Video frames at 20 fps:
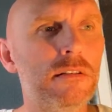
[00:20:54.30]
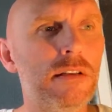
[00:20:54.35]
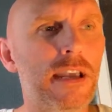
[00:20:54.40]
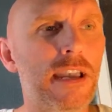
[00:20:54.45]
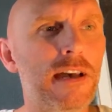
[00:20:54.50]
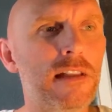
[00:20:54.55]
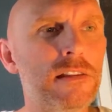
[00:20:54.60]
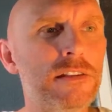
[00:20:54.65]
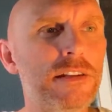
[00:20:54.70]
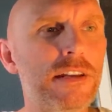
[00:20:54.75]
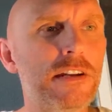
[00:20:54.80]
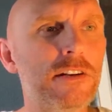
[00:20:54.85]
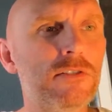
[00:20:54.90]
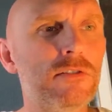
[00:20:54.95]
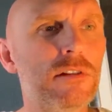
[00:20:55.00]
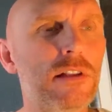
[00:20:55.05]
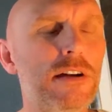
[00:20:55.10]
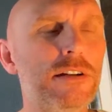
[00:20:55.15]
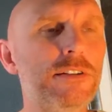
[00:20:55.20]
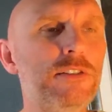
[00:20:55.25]
Alan
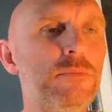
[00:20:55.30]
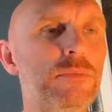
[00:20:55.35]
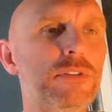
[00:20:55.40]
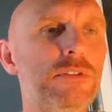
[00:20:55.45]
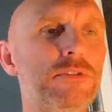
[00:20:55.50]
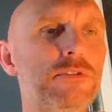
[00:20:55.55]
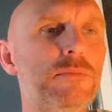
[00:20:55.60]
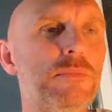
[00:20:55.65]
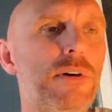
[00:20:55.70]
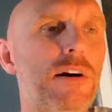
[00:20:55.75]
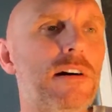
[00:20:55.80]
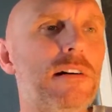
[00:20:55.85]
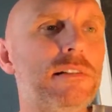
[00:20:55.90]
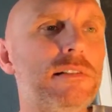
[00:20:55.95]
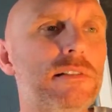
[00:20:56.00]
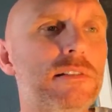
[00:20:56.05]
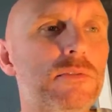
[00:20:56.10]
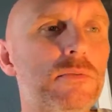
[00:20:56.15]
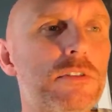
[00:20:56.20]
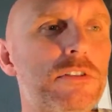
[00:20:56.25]
Harrell, how do you build your
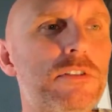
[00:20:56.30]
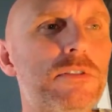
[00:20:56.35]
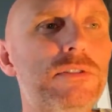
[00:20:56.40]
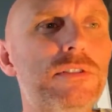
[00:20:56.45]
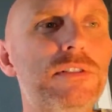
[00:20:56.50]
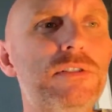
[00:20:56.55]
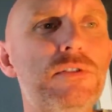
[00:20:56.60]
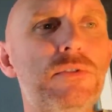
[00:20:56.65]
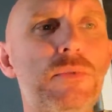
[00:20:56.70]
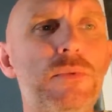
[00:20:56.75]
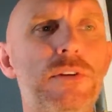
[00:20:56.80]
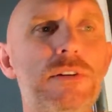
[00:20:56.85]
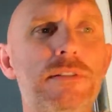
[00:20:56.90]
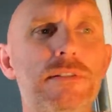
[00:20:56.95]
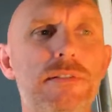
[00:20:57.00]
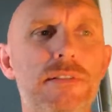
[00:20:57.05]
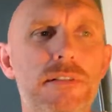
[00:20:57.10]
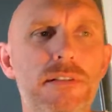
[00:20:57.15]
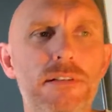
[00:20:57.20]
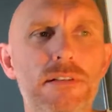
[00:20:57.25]
boxes? What goes into one?